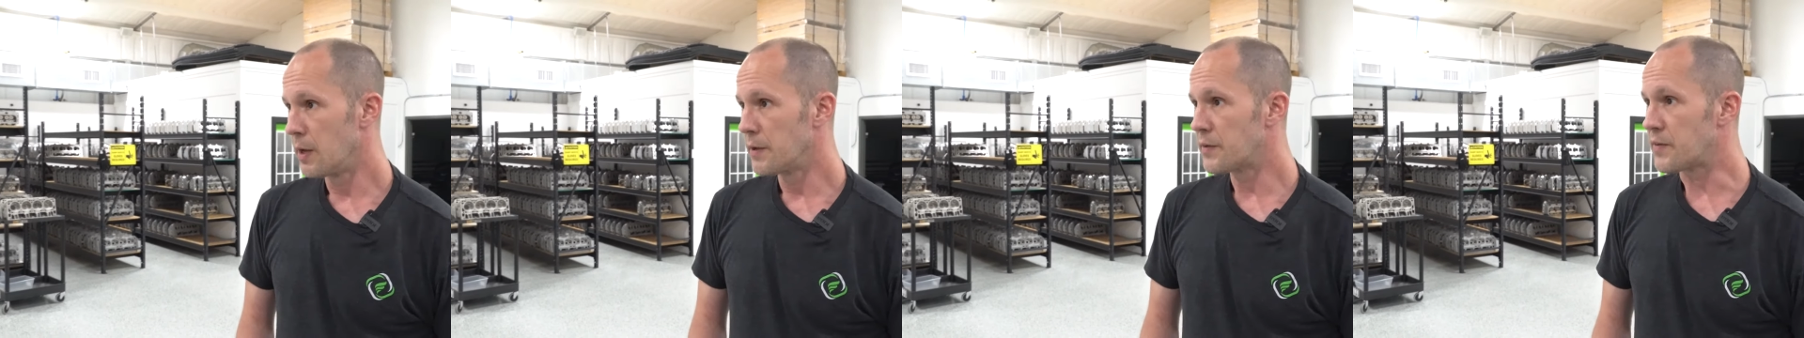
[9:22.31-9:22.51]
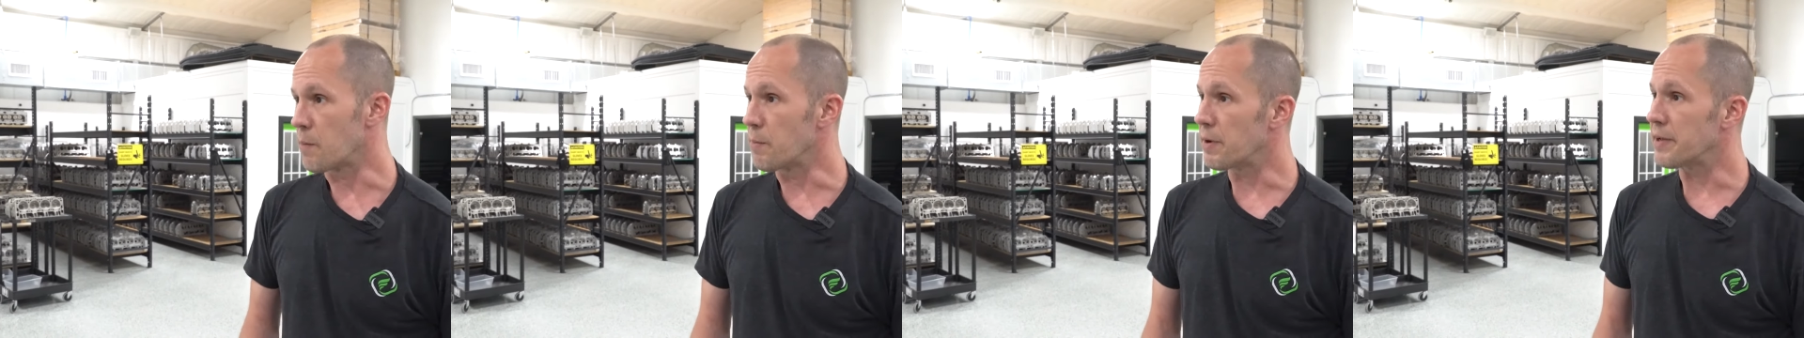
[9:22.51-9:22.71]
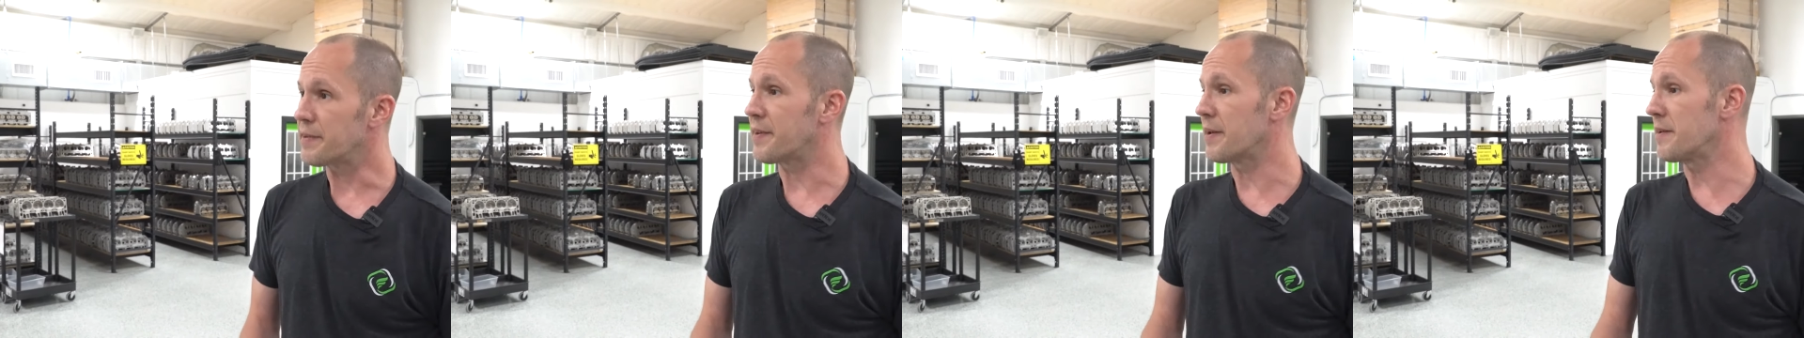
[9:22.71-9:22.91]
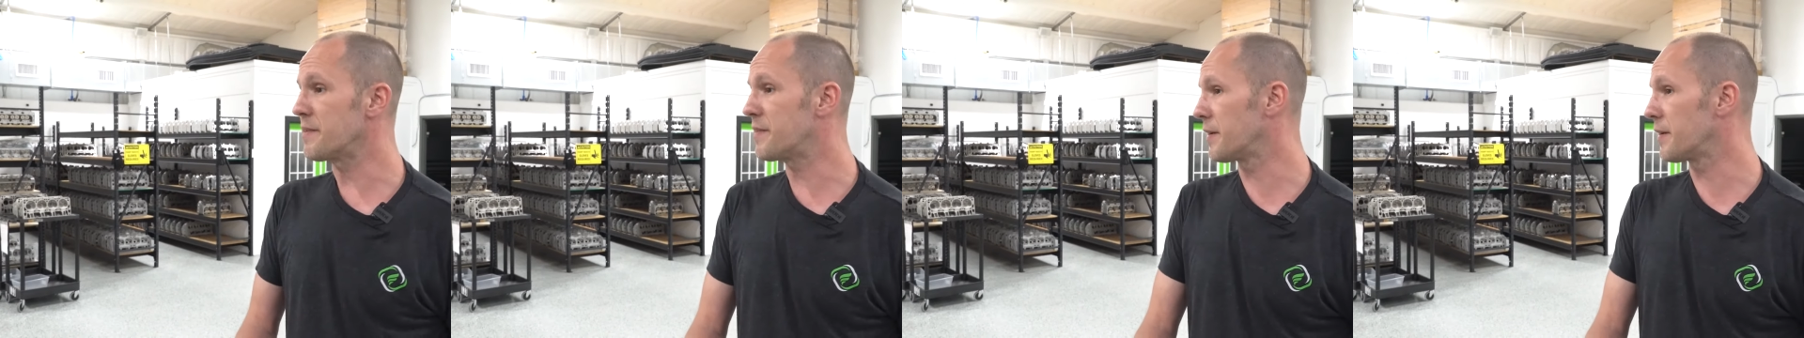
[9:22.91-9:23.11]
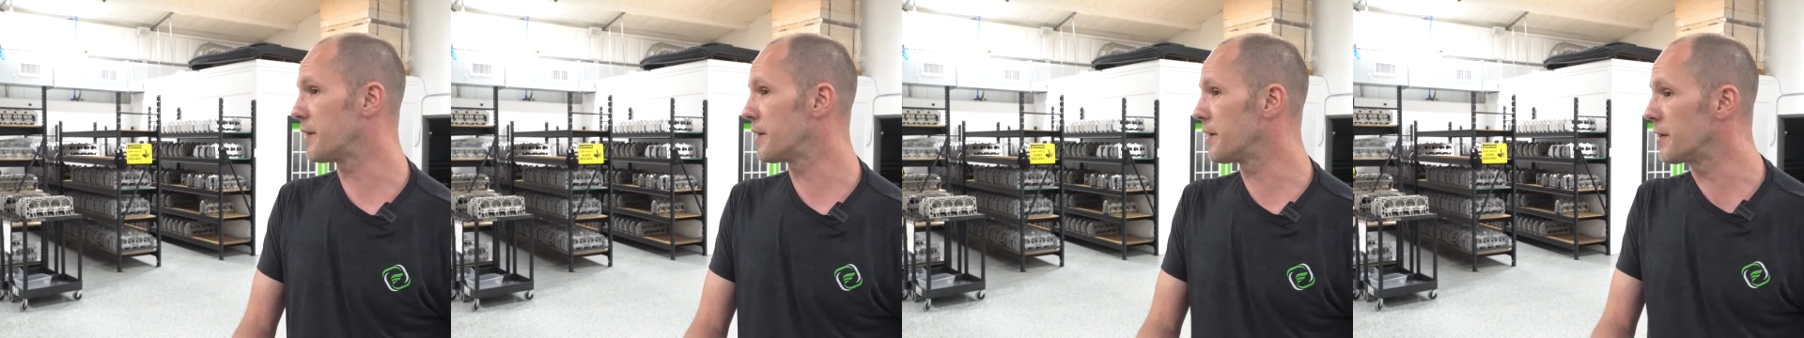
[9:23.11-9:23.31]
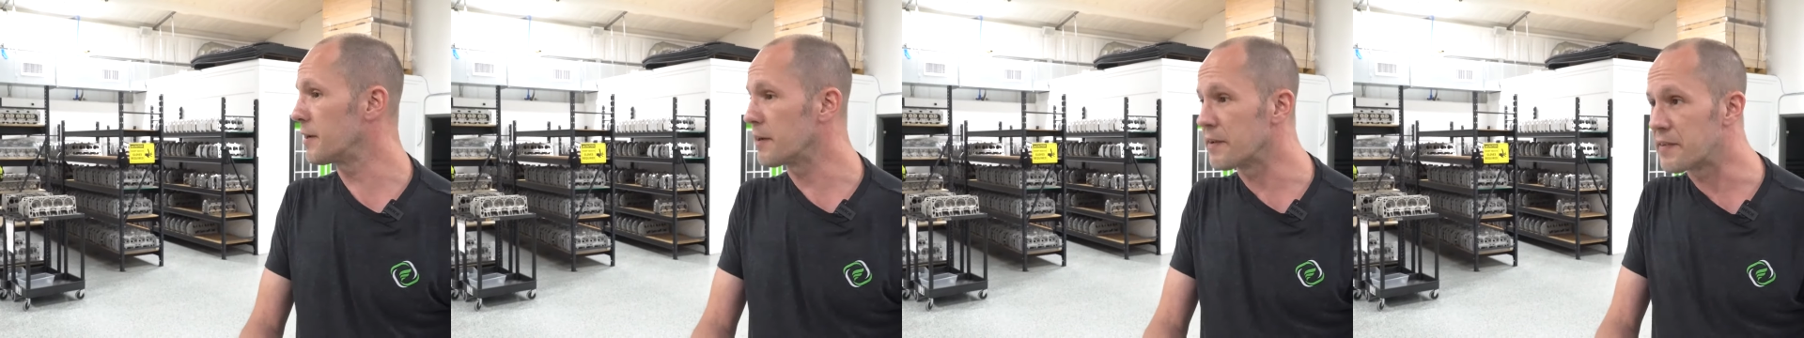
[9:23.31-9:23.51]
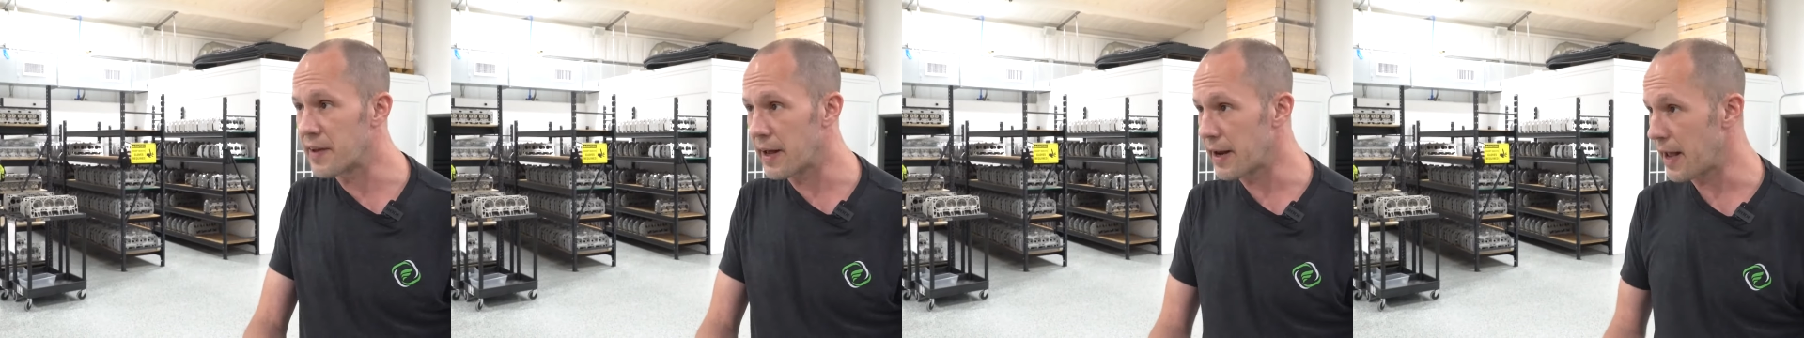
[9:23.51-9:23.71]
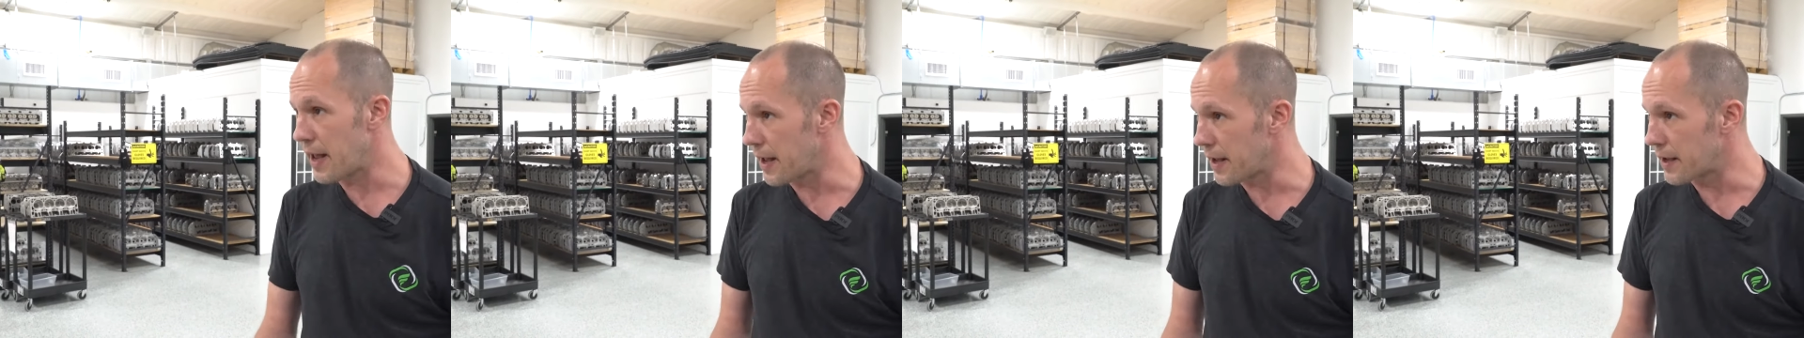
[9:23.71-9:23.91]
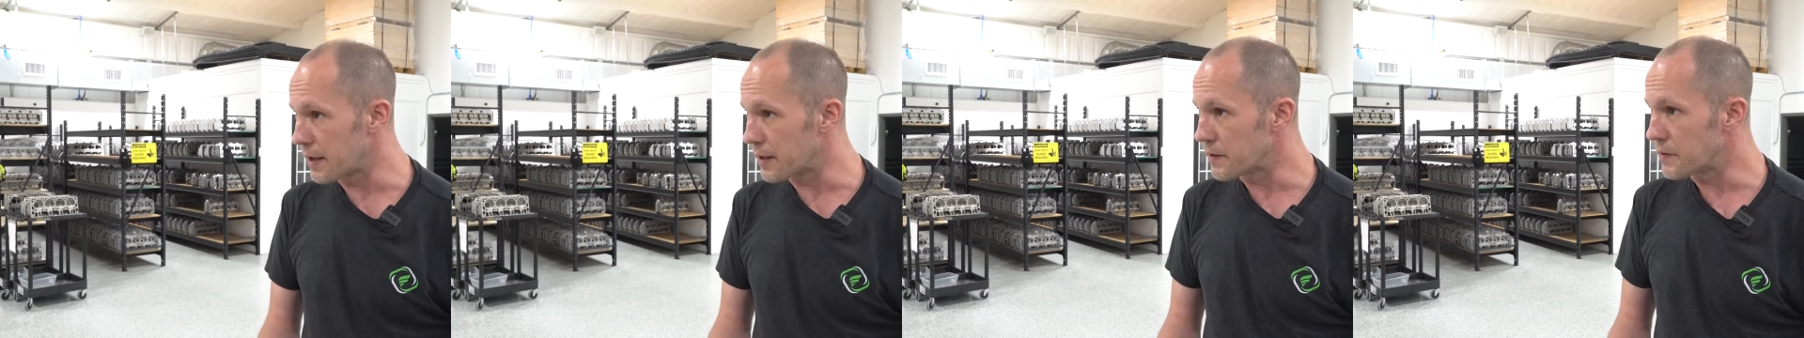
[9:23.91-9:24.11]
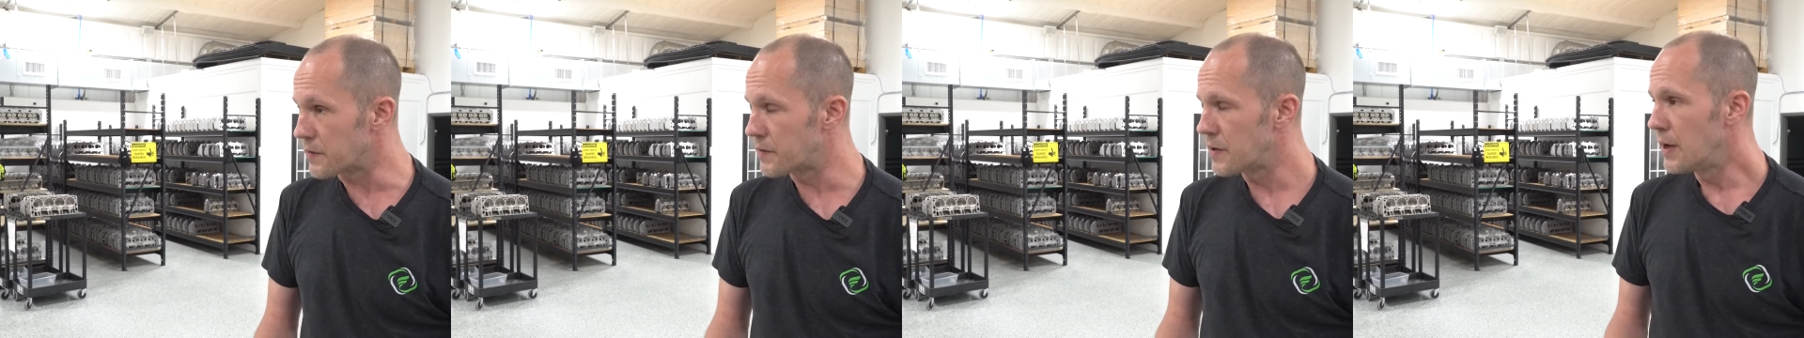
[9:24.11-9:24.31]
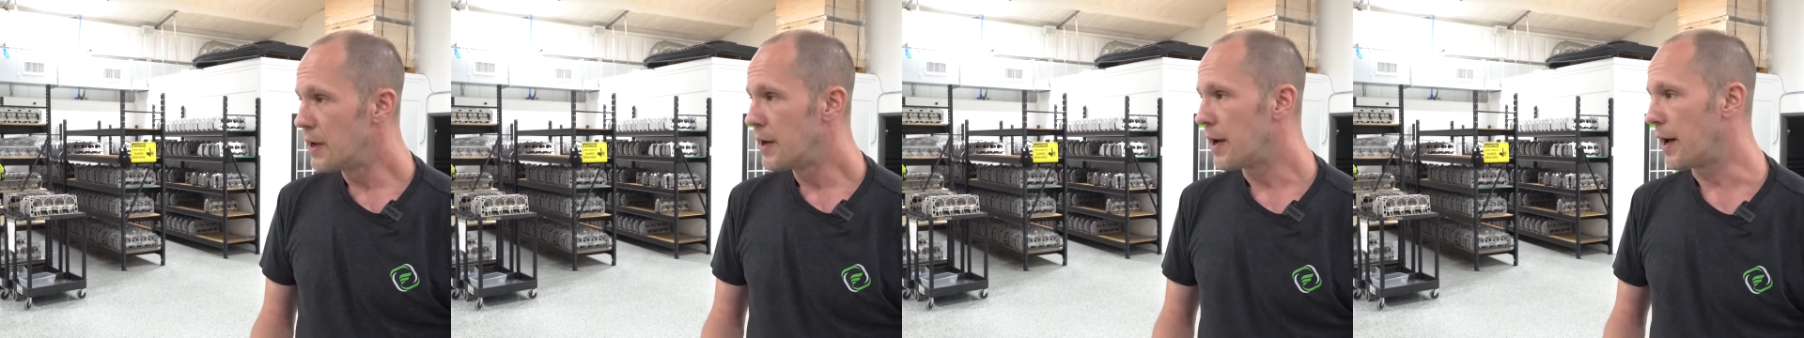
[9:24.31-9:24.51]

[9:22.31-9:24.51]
Somebody sends in a set of heads.